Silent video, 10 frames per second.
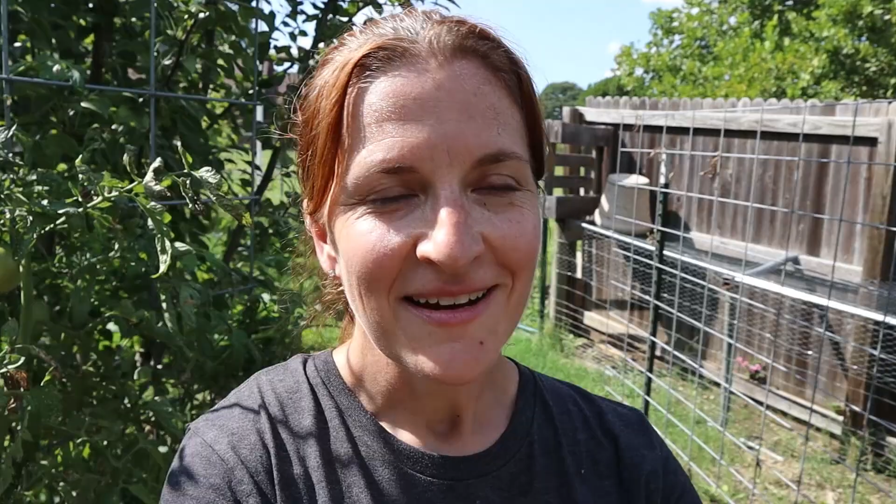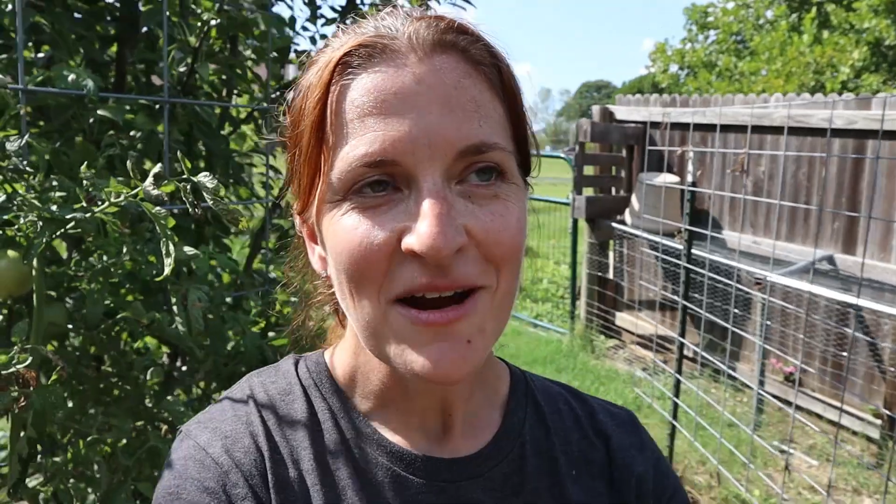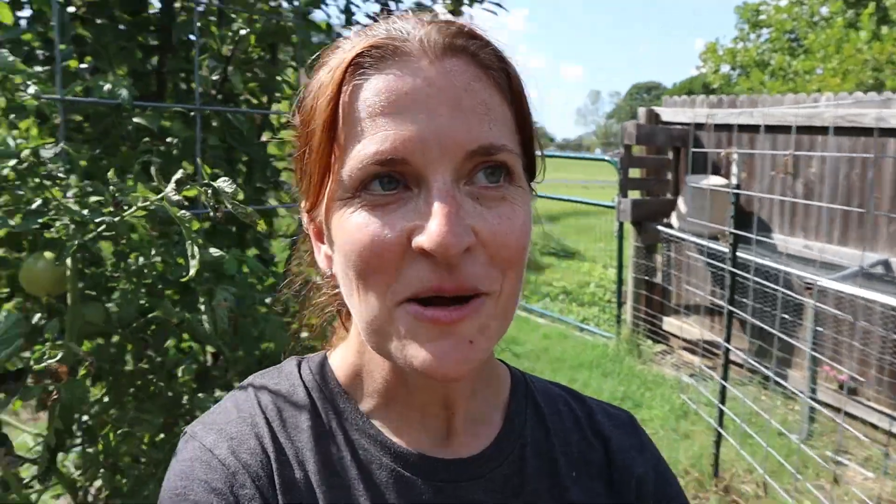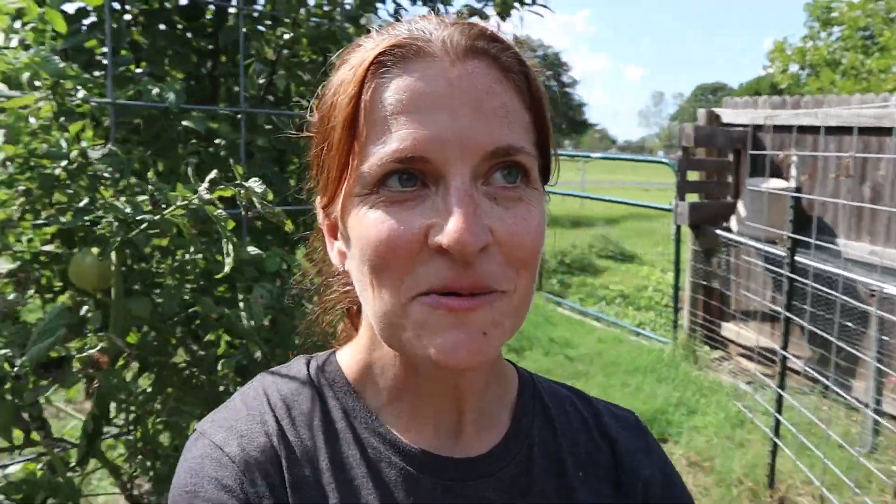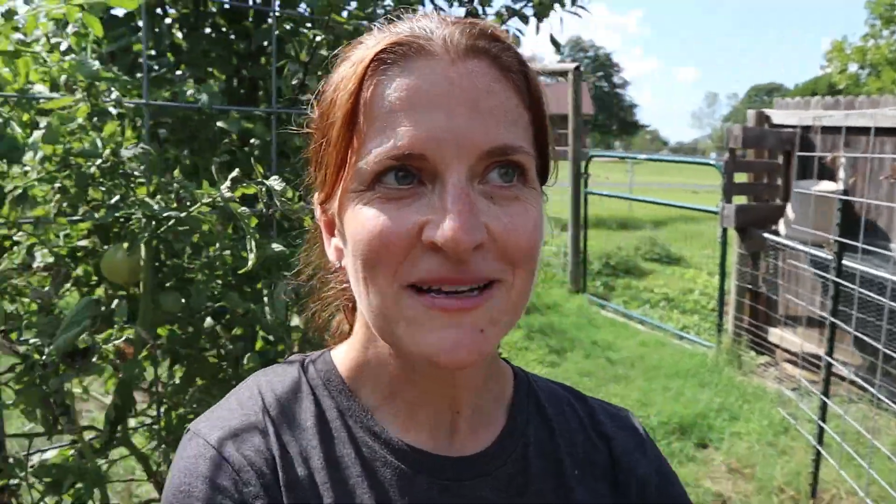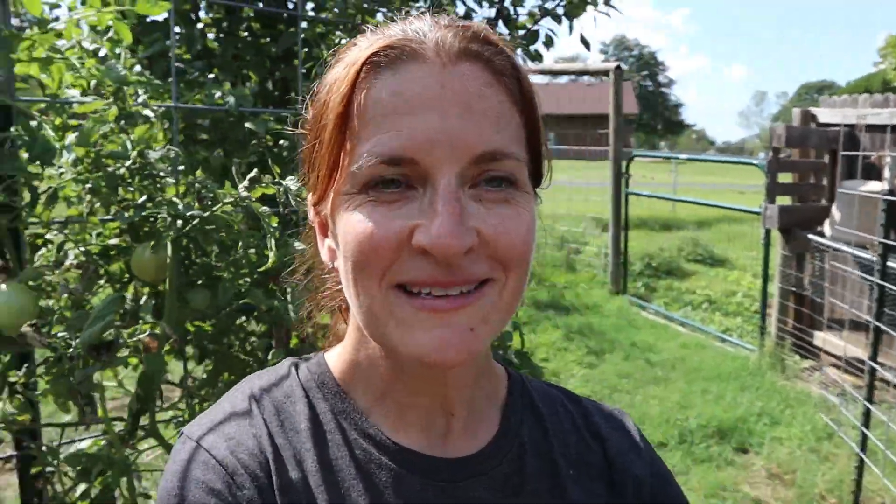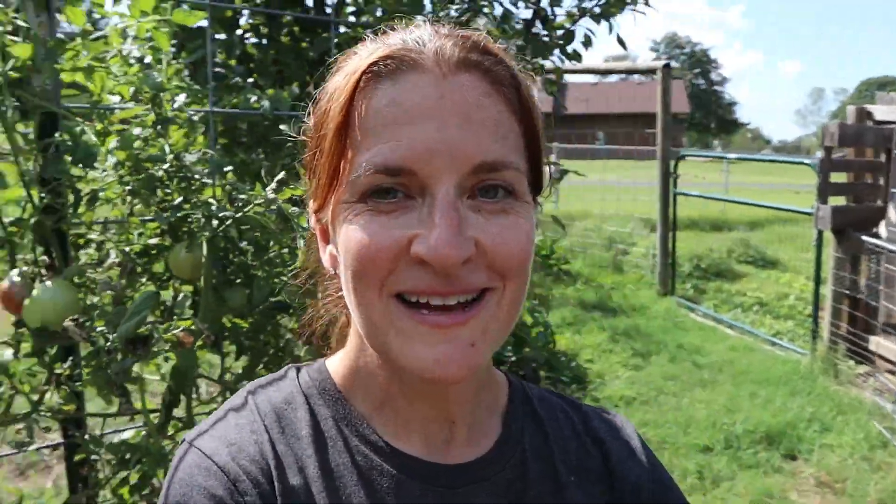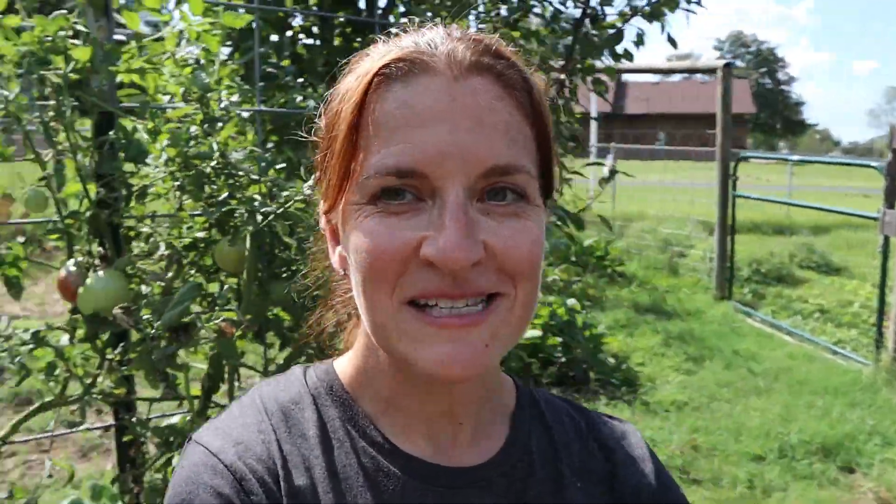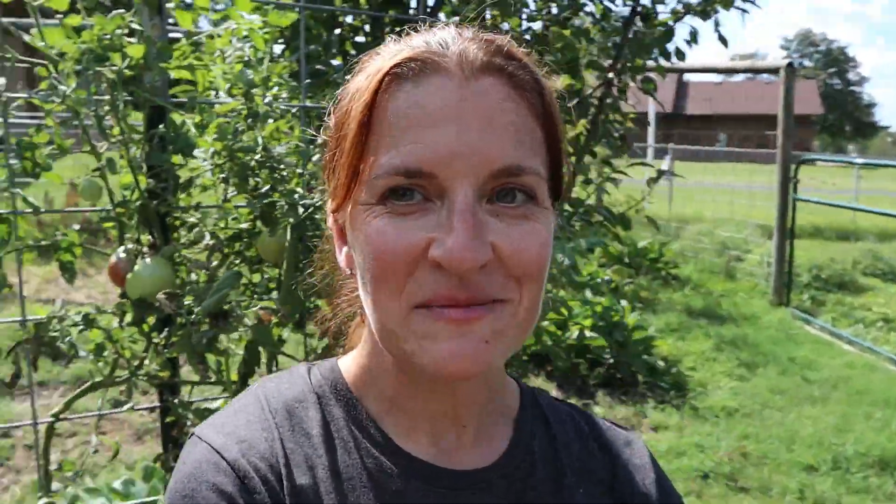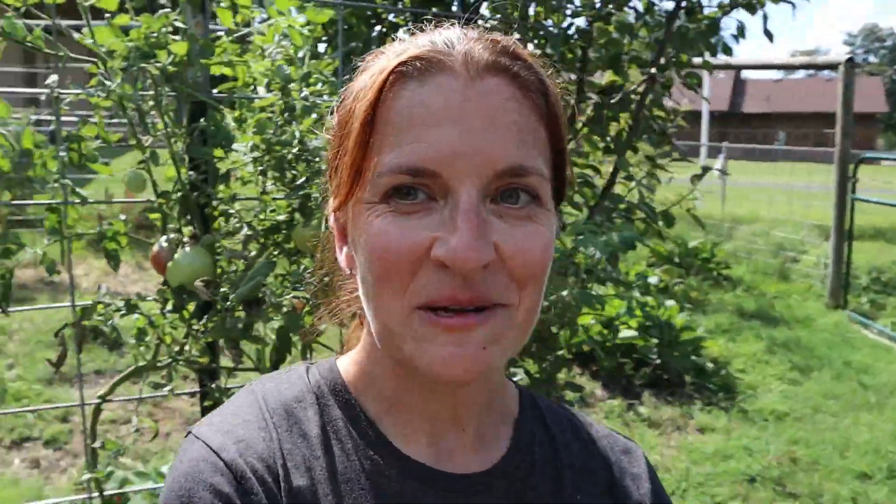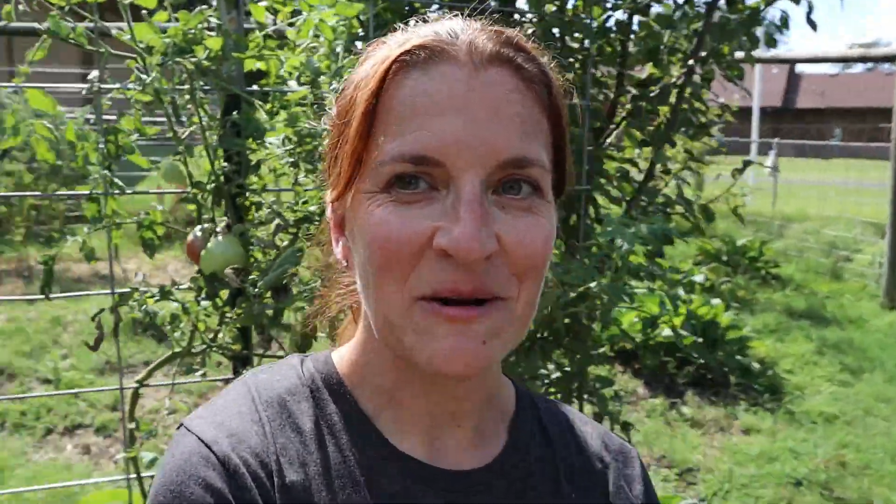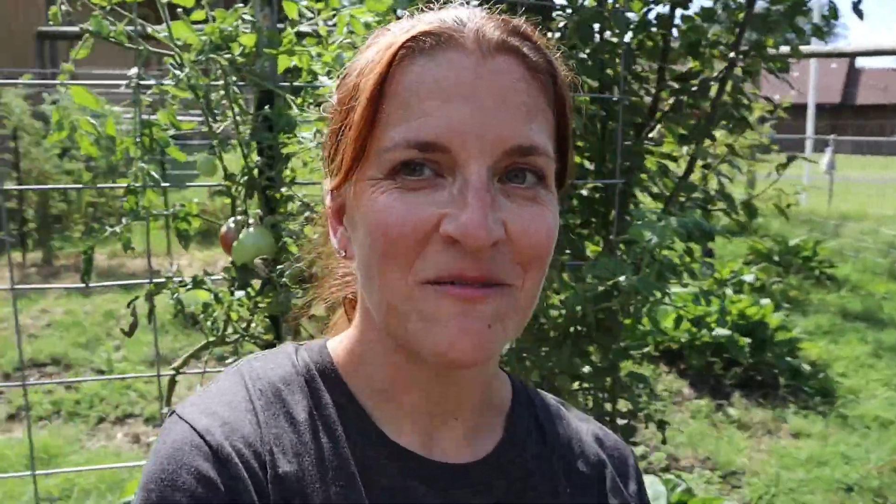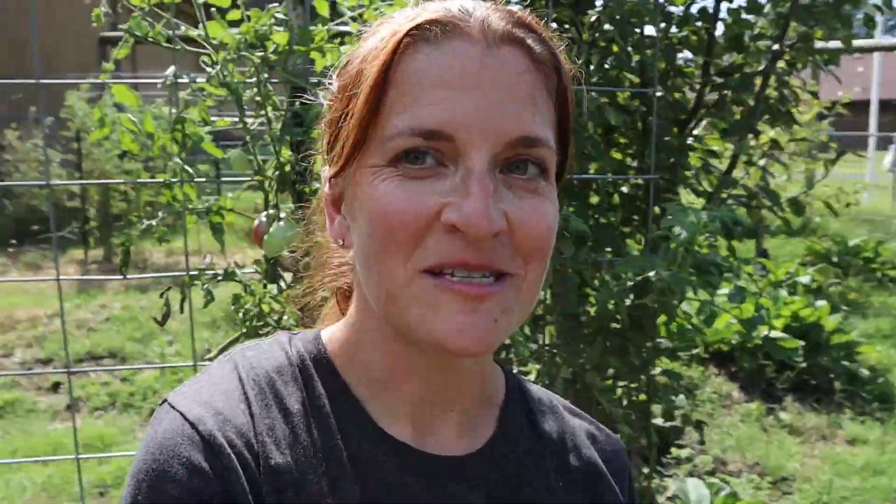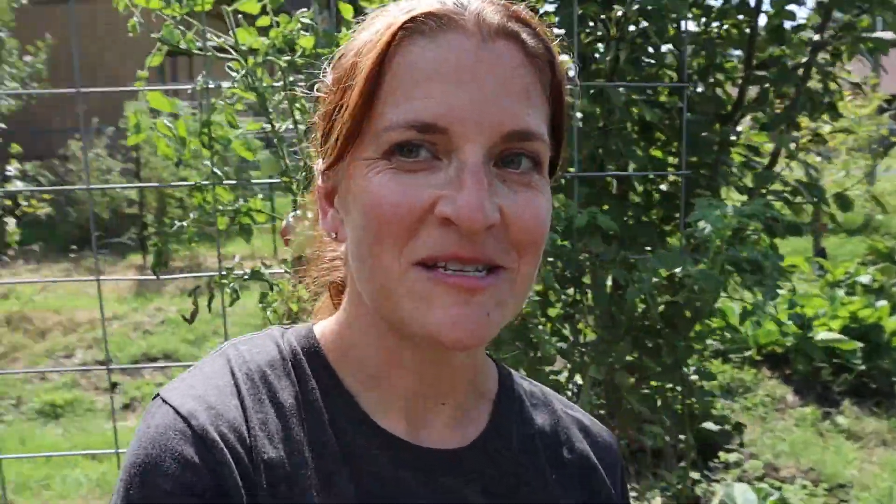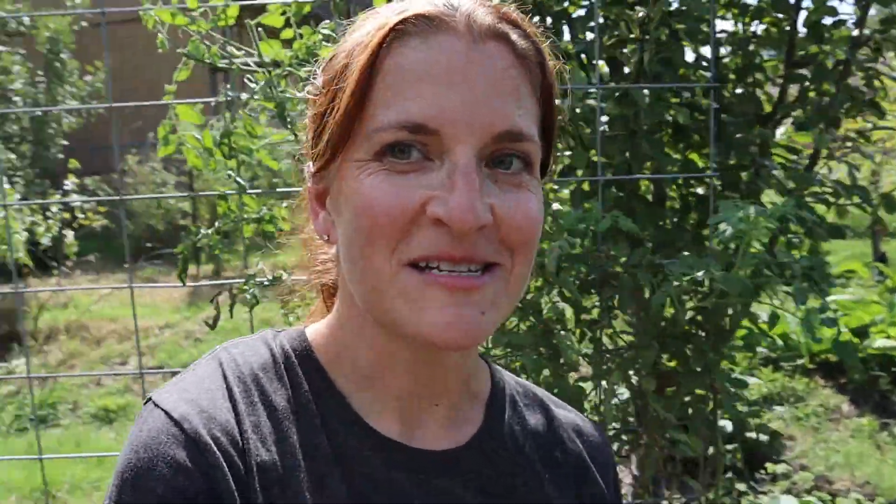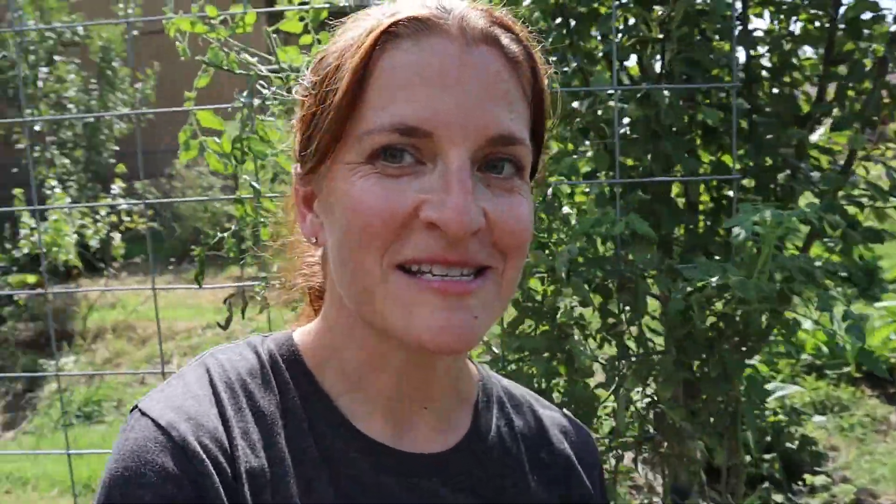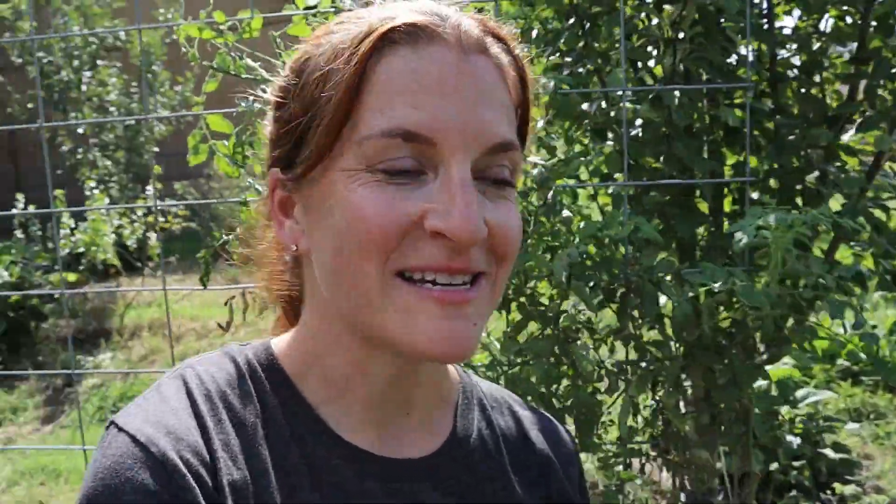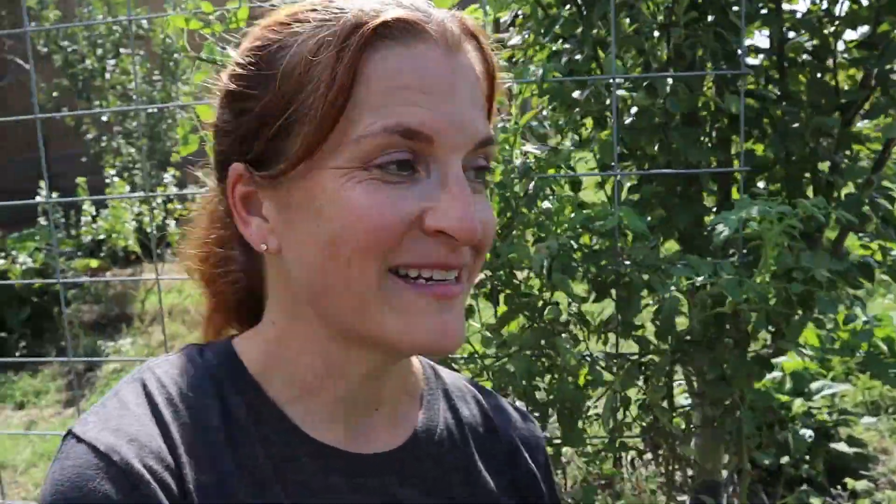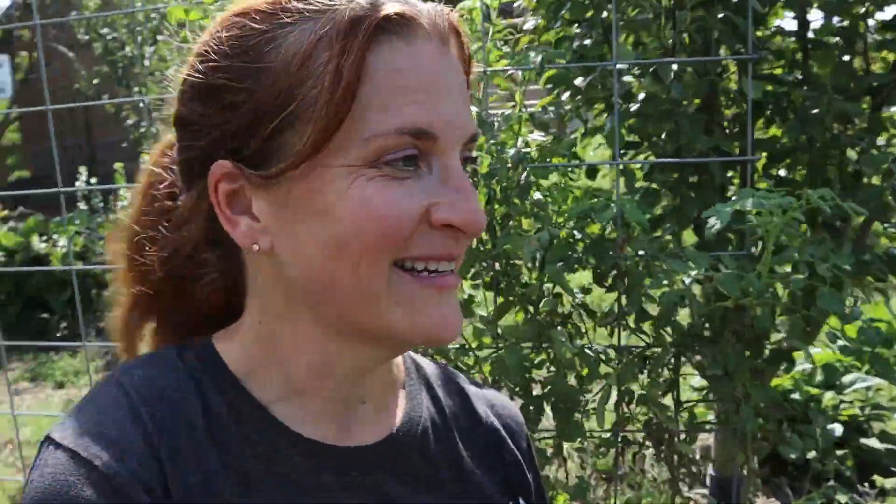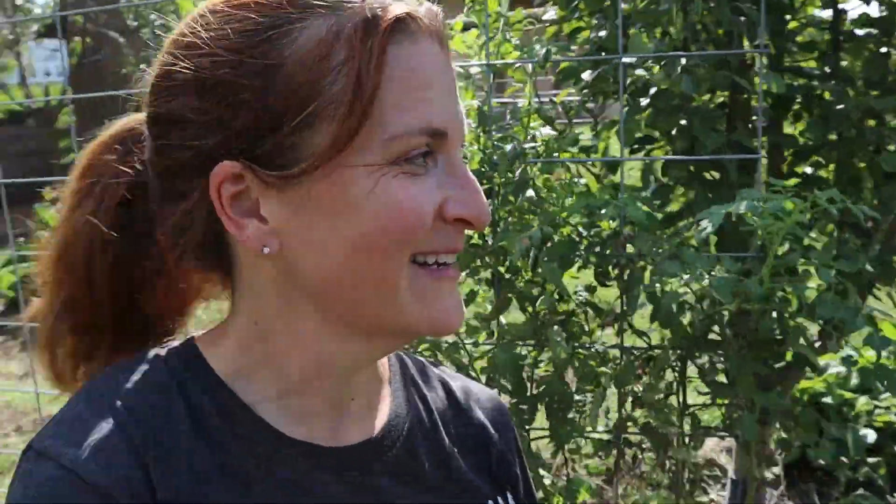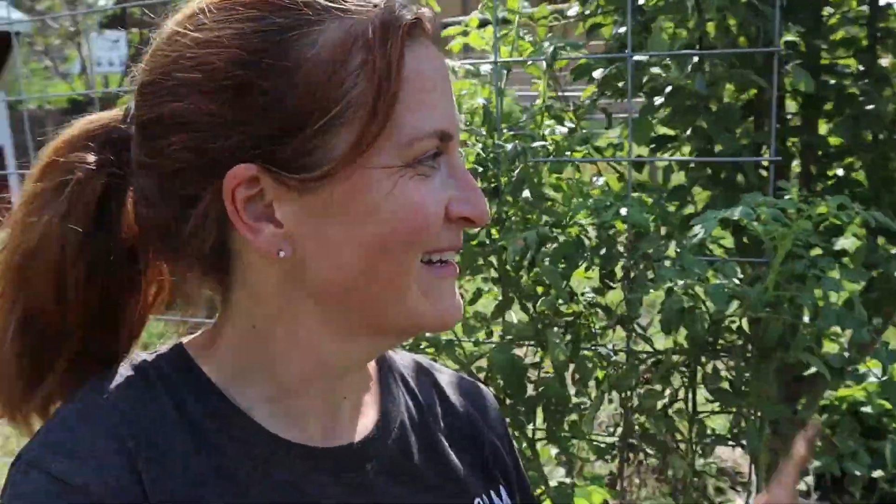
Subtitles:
not quite the last tomato harvest, so that's good.